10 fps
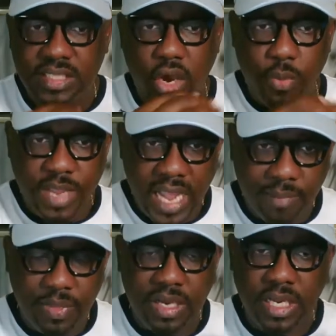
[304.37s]
that will be
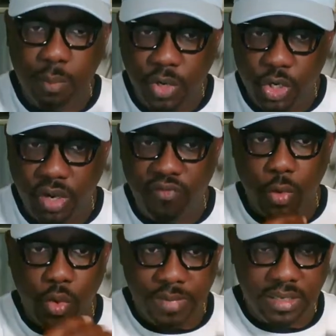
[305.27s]
happening in the body of a
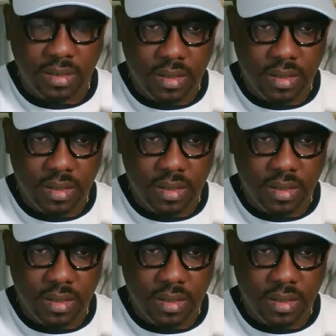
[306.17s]
woman.